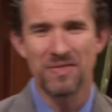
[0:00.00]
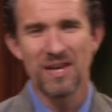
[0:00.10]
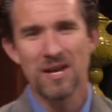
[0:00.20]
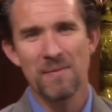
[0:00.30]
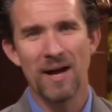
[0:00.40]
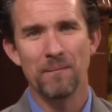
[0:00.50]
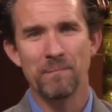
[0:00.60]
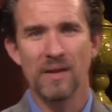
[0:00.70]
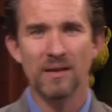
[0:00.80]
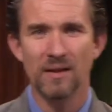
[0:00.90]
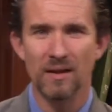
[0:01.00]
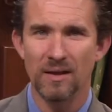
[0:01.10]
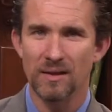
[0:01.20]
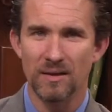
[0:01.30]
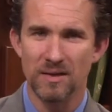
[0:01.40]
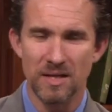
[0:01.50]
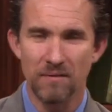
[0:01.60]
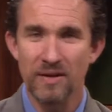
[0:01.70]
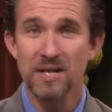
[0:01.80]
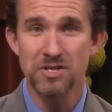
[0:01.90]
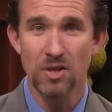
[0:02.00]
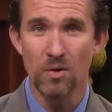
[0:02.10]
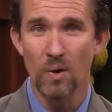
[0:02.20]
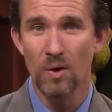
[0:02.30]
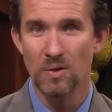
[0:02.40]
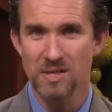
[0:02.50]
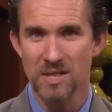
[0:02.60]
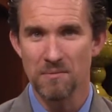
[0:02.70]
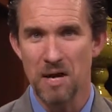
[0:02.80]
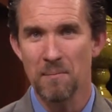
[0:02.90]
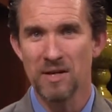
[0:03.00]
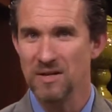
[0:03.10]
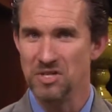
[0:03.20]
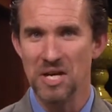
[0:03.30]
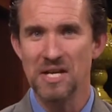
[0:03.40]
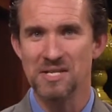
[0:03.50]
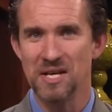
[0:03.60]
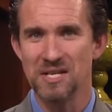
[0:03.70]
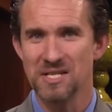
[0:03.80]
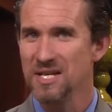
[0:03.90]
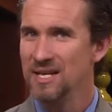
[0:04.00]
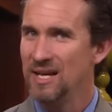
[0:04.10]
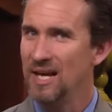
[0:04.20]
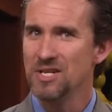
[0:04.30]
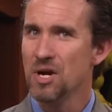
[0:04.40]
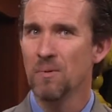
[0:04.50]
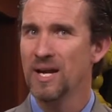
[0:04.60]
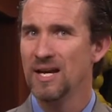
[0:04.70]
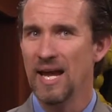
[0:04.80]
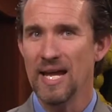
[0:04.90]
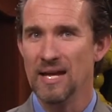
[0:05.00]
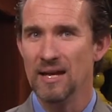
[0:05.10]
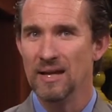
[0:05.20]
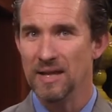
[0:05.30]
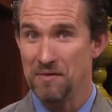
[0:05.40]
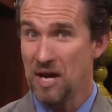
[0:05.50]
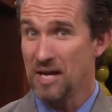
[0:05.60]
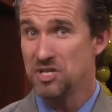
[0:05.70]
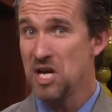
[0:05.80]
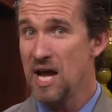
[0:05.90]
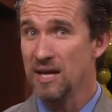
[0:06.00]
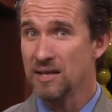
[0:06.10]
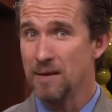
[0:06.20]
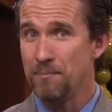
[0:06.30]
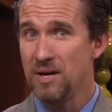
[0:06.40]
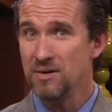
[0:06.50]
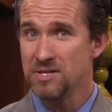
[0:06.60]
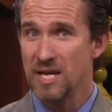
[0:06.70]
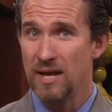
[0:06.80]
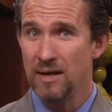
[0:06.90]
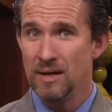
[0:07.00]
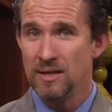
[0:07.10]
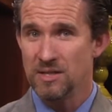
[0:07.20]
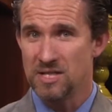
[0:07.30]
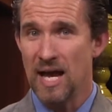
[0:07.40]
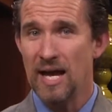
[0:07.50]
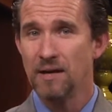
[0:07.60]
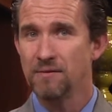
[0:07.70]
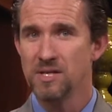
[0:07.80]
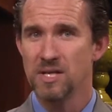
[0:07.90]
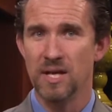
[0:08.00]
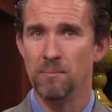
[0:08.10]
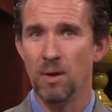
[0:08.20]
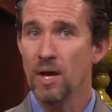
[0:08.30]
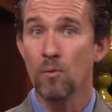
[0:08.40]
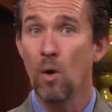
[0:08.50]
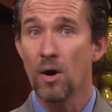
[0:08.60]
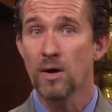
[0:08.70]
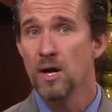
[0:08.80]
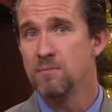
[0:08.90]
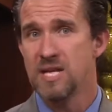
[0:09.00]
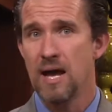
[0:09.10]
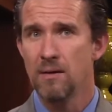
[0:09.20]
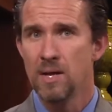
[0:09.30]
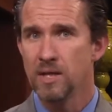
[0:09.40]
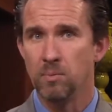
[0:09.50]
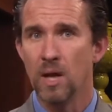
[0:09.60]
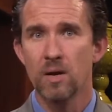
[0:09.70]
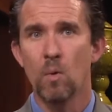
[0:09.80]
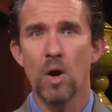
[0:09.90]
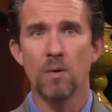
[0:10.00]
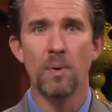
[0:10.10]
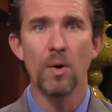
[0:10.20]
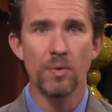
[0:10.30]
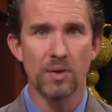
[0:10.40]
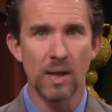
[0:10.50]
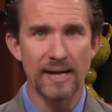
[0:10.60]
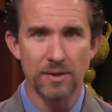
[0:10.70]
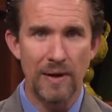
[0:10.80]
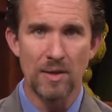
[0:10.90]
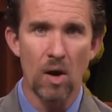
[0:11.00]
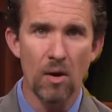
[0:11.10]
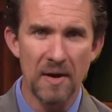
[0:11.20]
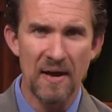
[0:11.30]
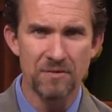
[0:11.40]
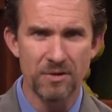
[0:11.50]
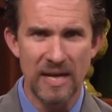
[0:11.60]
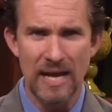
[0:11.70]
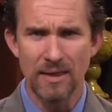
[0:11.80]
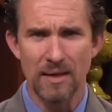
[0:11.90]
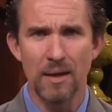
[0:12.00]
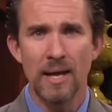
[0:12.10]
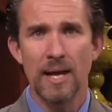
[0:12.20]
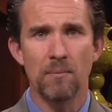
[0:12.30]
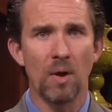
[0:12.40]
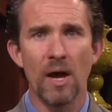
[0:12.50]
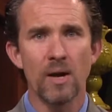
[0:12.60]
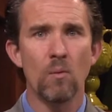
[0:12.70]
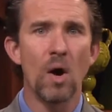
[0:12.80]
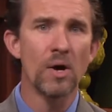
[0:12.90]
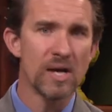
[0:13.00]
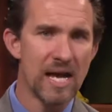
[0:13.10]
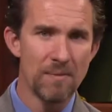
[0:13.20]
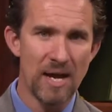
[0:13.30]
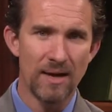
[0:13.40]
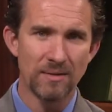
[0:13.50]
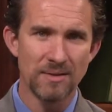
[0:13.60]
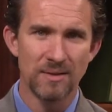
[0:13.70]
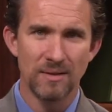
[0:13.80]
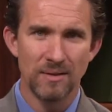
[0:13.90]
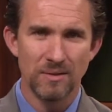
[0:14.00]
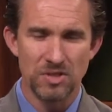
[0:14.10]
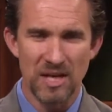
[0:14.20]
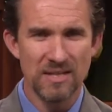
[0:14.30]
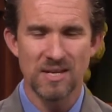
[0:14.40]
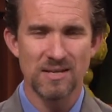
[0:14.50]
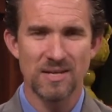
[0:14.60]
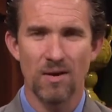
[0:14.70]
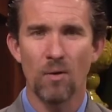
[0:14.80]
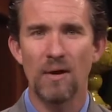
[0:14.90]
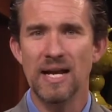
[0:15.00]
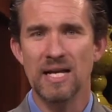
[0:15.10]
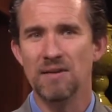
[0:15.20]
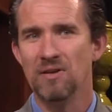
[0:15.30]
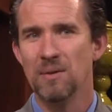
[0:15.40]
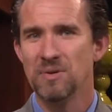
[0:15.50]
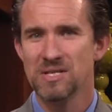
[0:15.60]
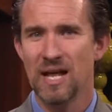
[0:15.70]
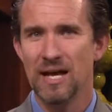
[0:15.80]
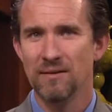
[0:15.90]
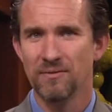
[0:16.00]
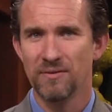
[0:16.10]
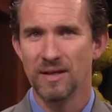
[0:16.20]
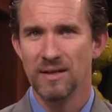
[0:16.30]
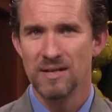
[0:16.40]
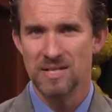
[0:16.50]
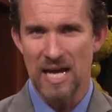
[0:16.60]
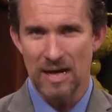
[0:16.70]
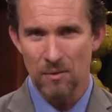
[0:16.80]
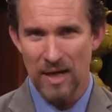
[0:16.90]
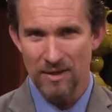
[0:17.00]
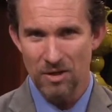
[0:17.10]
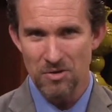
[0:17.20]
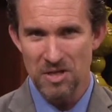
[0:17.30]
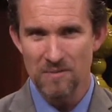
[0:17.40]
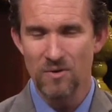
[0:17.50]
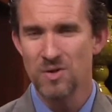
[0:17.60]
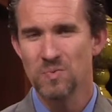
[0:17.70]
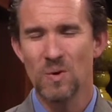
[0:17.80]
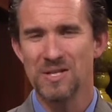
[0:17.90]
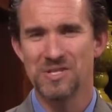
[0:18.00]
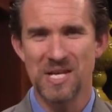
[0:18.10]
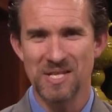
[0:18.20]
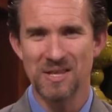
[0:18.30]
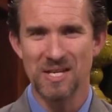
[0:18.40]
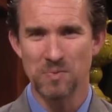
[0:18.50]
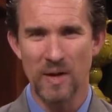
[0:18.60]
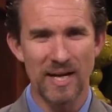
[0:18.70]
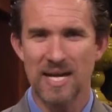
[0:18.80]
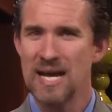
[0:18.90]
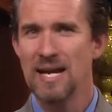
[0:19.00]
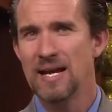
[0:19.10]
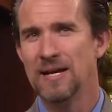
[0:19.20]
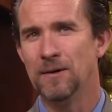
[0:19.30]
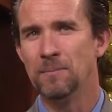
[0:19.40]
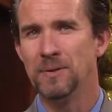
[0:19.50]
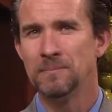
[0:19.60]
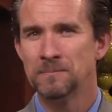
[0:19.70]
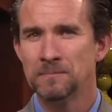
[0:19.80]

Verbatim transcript: you think about the events of the cross and them coming to Jesus, he's already dead. They've got a check. They pierce that side of this, and blood and water comes out. The blood and water both collect around the heart after death, and, and blood and water came out. Jesus had already given up his life. Zechariah 13, verse 1 says it this way I can't help